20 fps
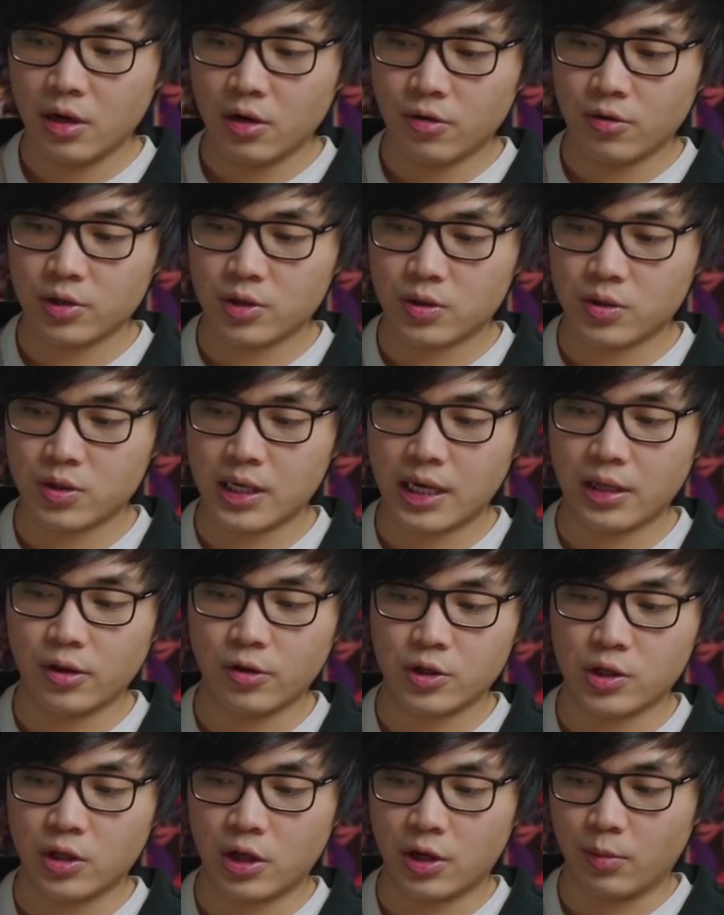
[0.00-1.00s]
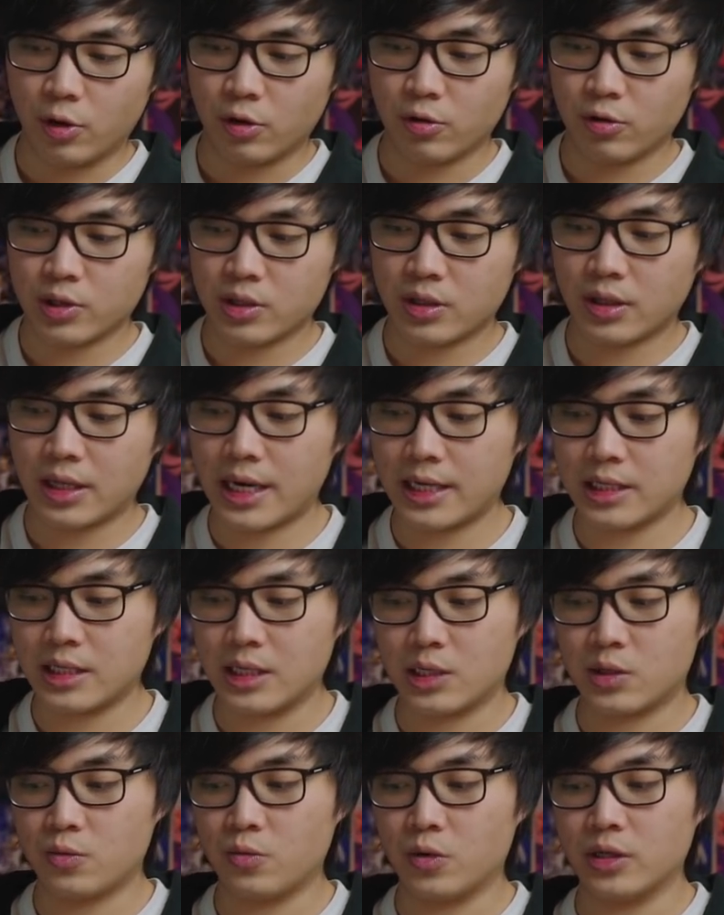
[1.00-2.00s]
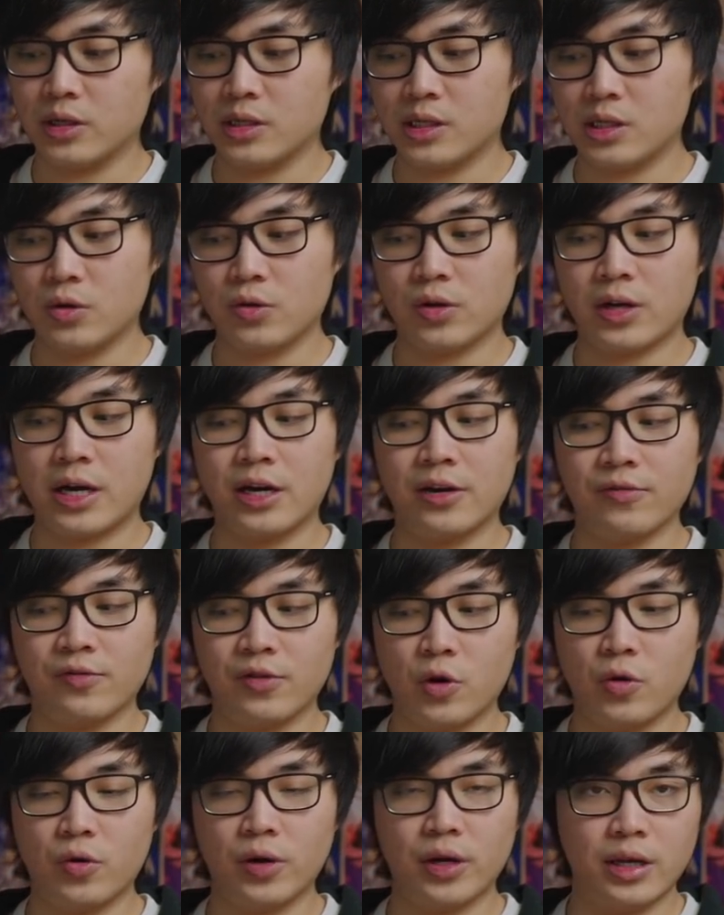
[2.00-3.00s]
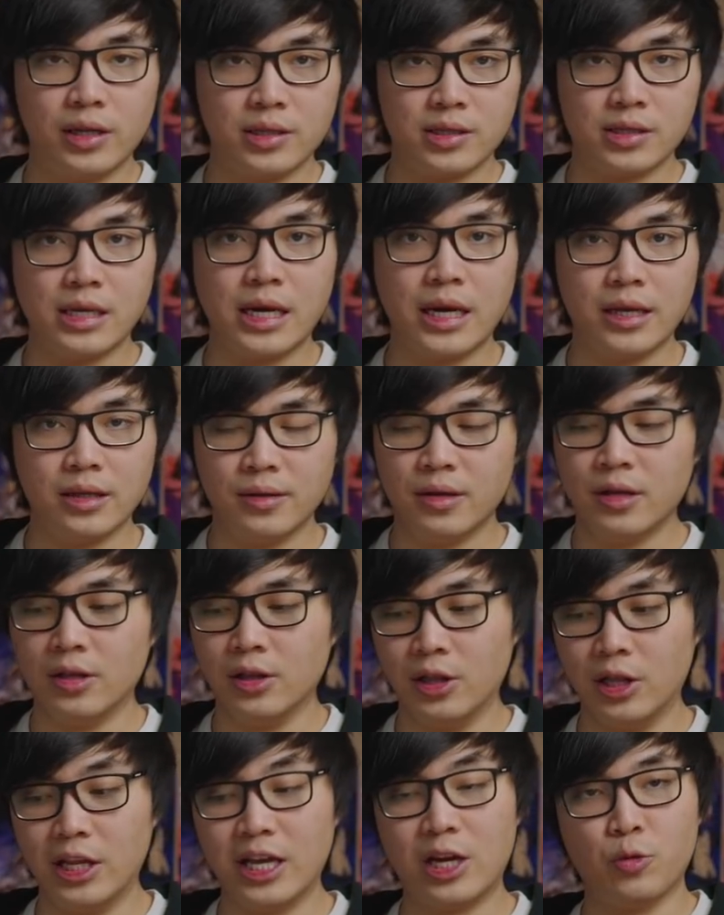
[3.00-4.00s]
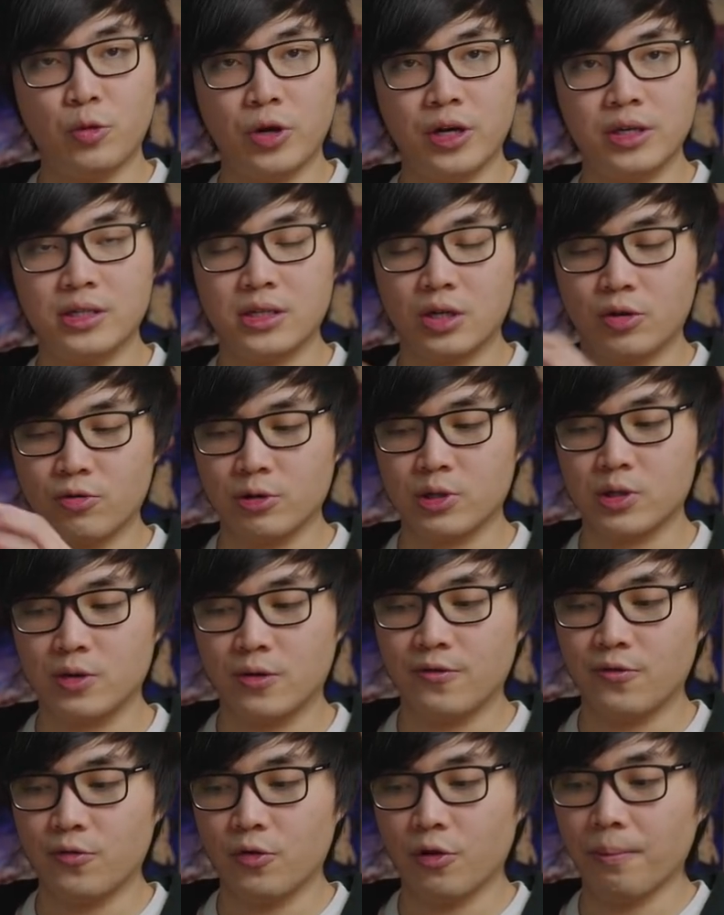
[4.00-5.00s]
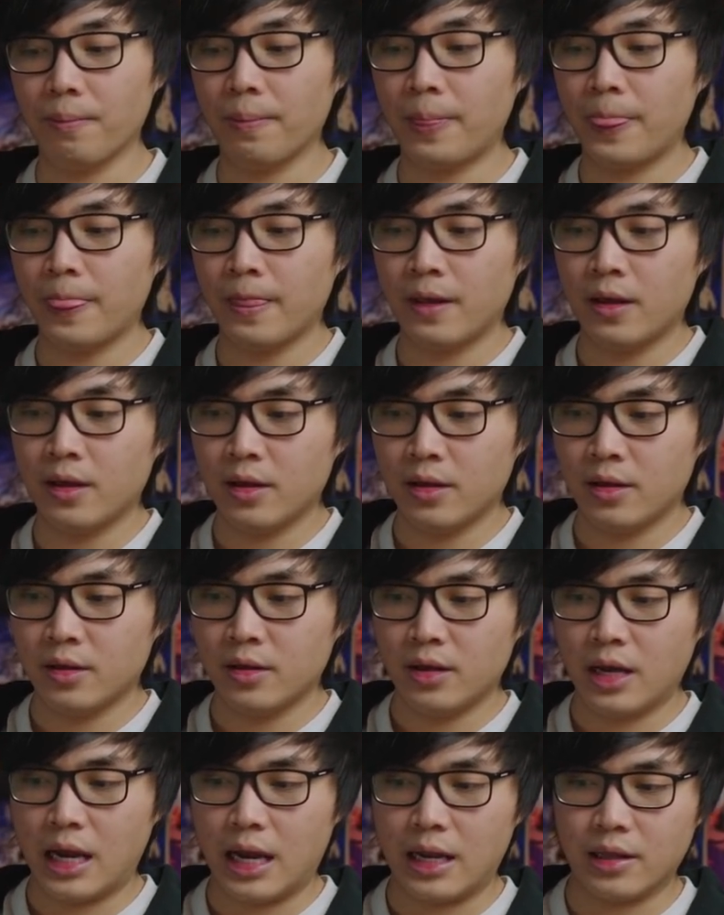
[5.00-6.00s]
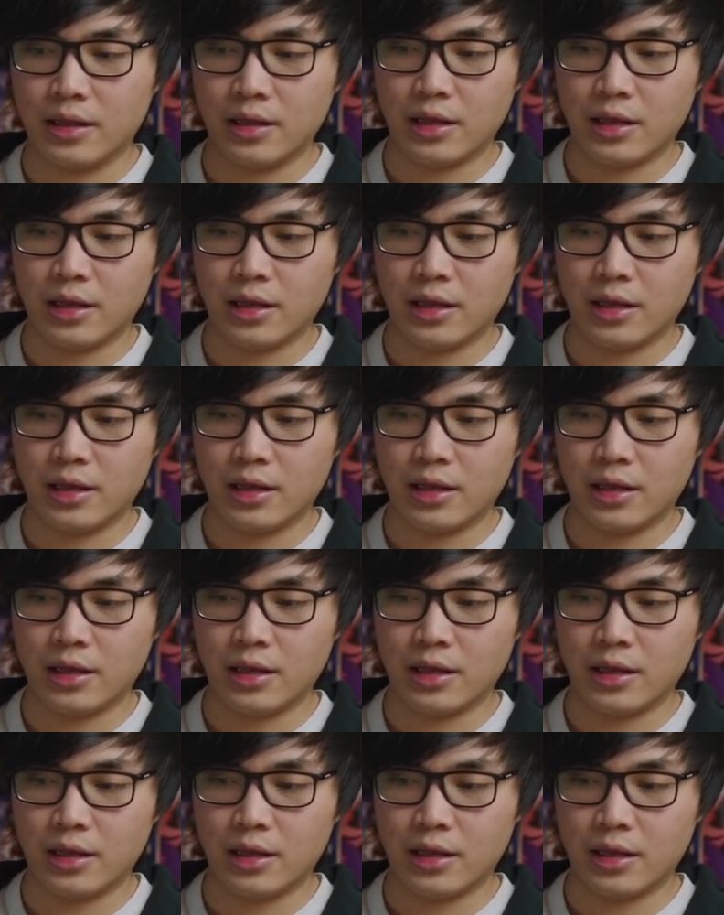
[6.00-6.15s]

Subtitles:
crystal side looks a lot more crystallized. This one's still kind of going into that liquid to crystal form. And